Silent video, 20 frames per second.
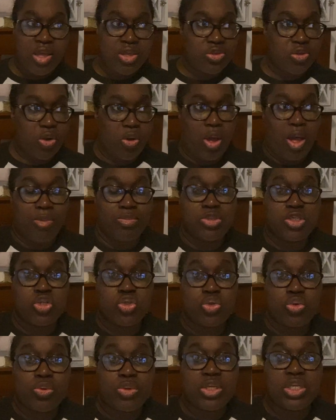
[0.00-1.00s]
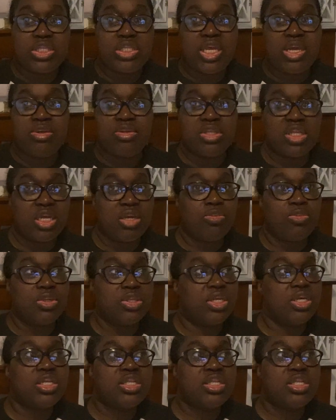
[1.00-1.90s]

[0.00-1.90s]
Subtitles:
So I'm just doing the same thing with the